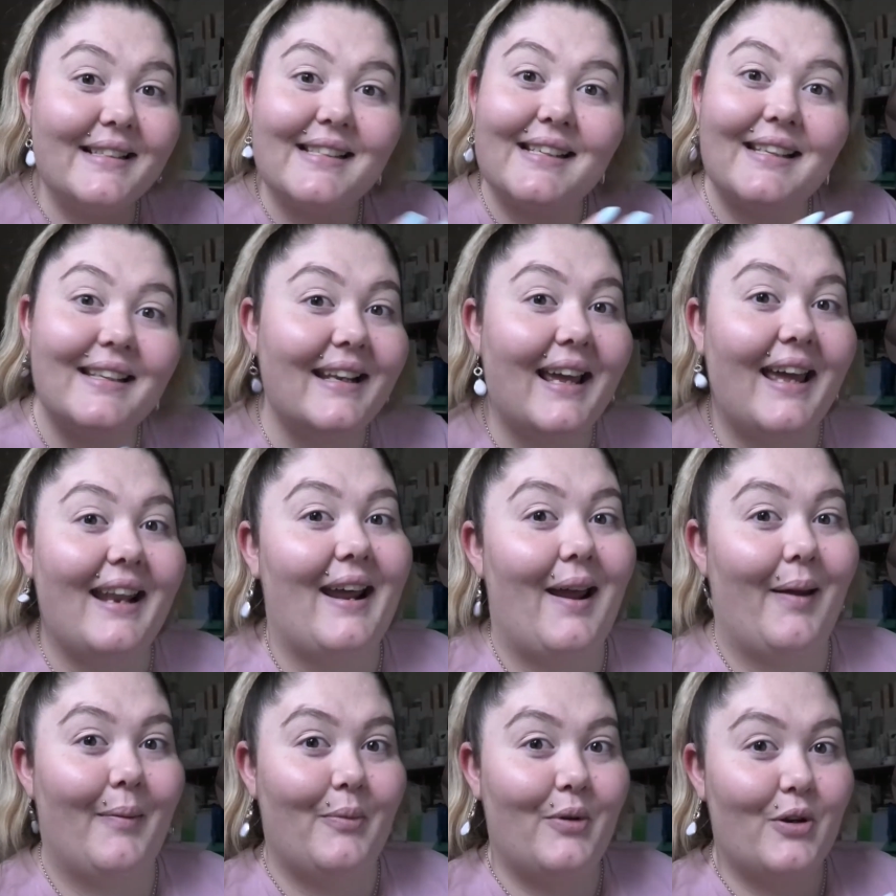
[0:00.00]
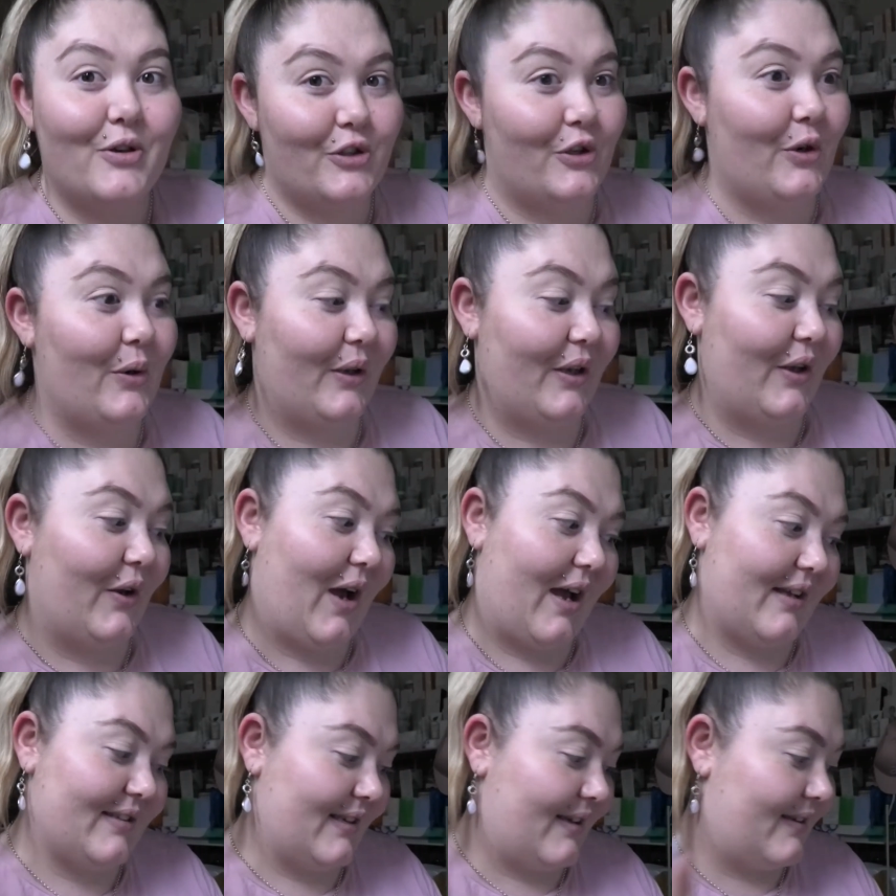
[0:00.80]
it and I'm not showing you
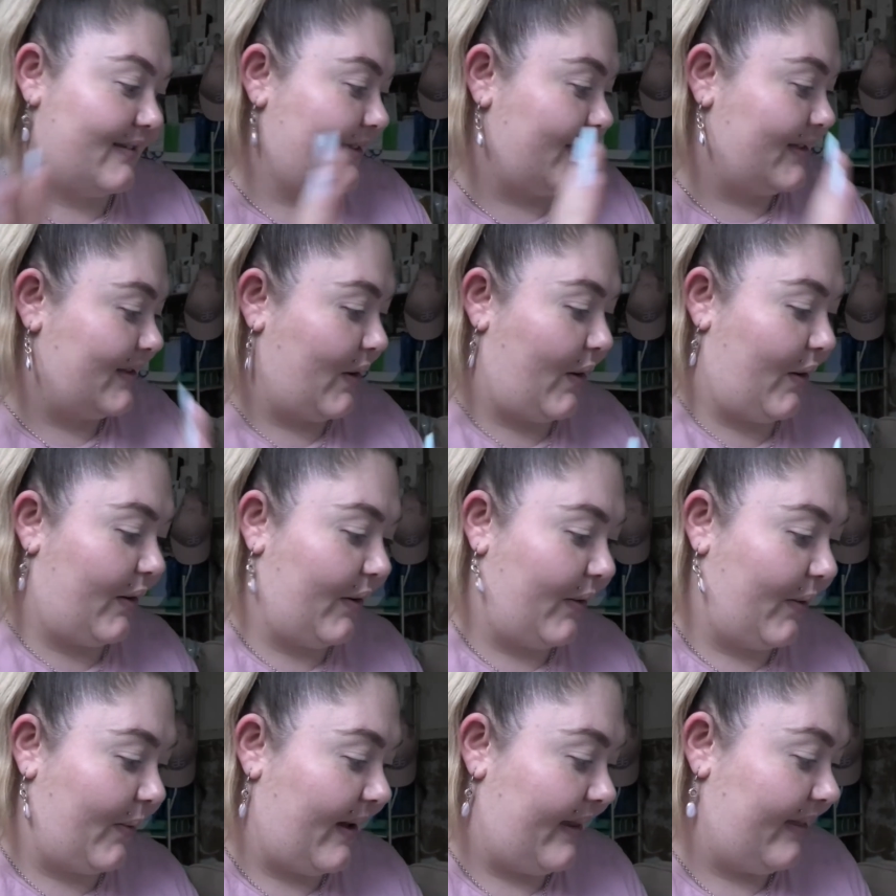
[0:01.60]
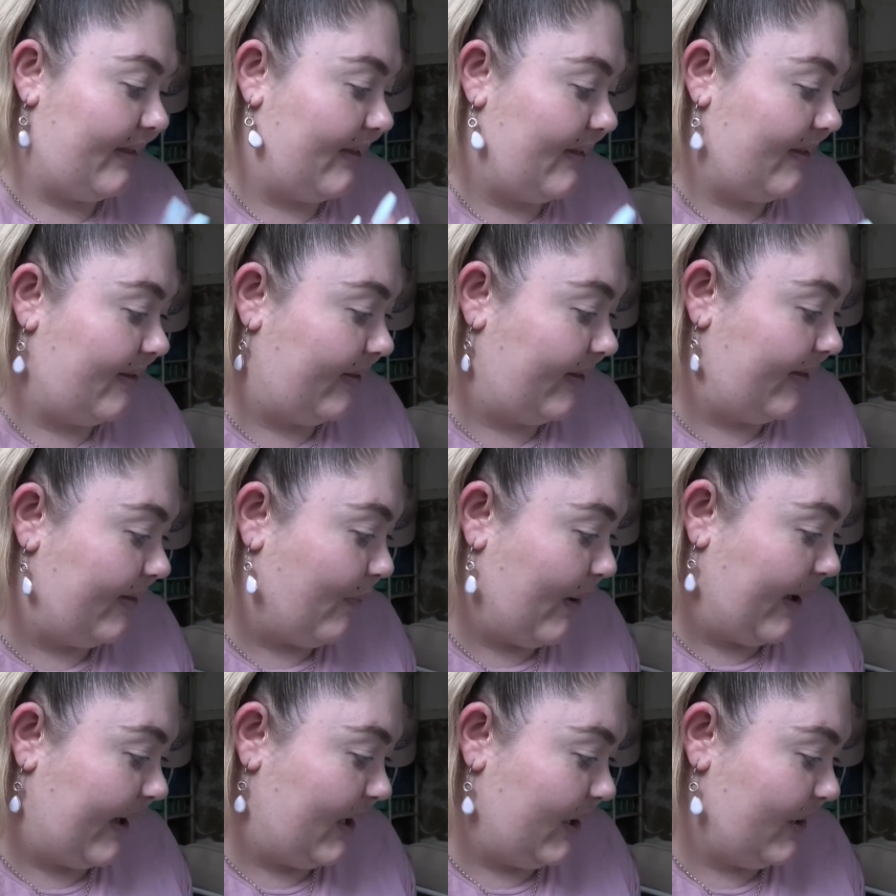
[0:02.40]
guys it. So
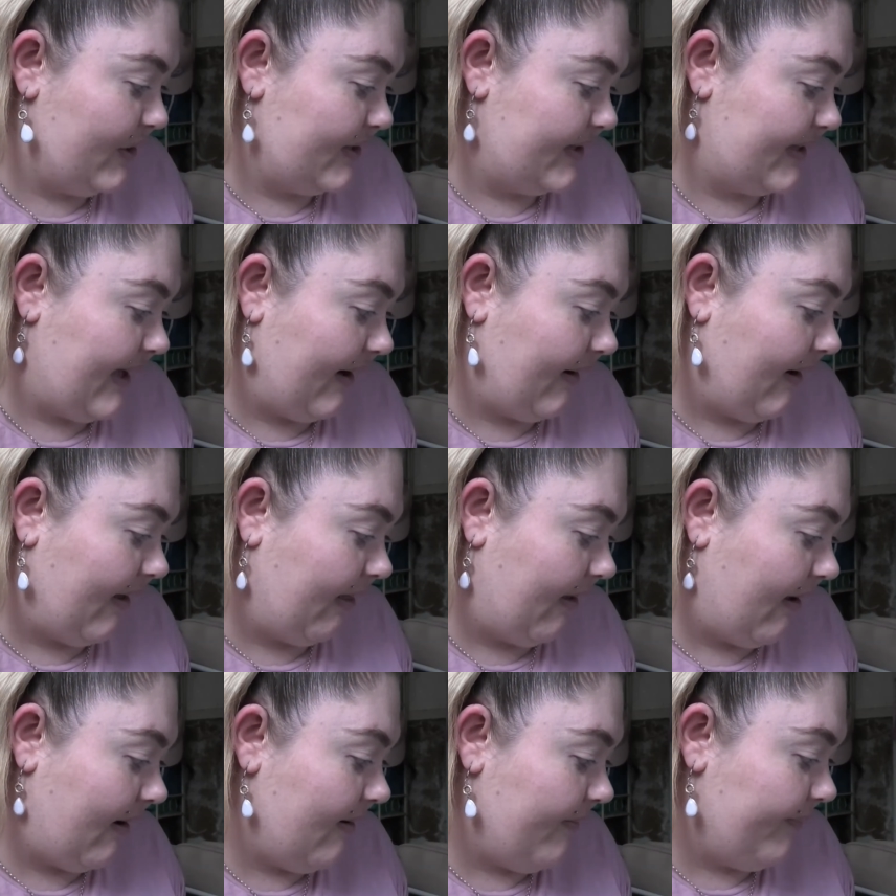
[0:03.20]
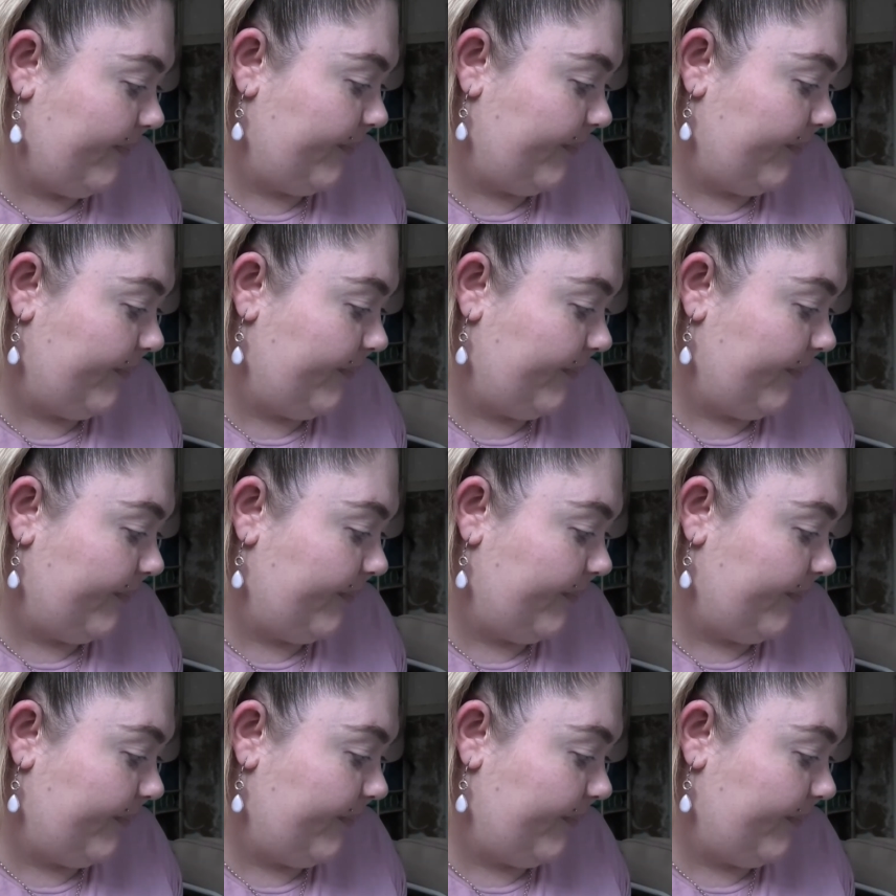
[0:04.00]
we're gonna use that color